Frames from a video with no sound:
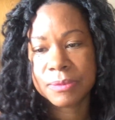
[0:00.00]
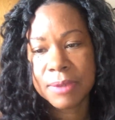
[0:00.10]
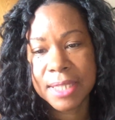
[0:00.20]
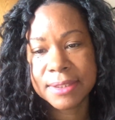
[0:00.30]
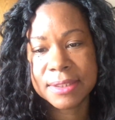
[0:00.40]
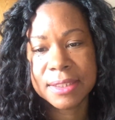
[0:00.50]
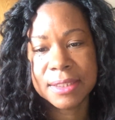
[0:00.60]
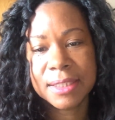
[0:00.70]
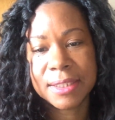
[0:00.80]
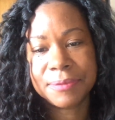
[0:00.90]
I just
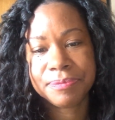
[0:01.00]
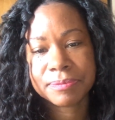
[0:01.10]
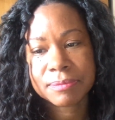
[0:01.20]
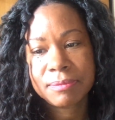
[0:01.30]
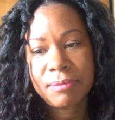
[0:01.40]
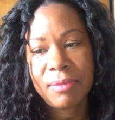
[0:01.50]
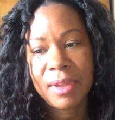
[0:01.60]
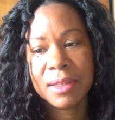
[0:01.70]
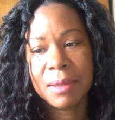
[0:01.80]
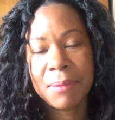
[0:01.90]
think that
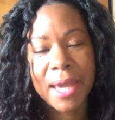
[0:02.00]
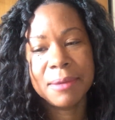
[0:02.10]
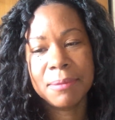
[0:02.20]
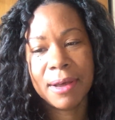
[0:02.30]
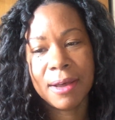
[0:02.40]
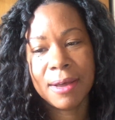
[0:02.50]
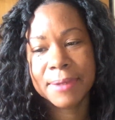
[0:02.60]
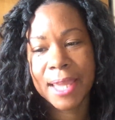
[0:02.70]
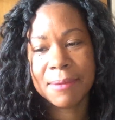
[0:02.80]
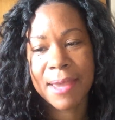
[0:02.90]
the Matty Bob
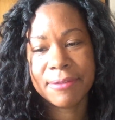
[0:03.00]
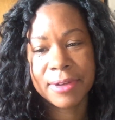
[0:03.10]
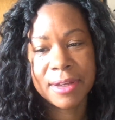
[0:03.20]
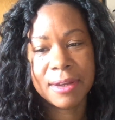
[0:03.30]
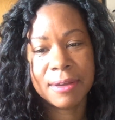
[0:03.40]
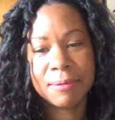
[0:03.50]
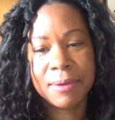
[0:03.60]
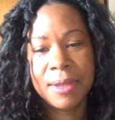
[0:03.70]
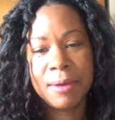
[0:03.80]
came after him.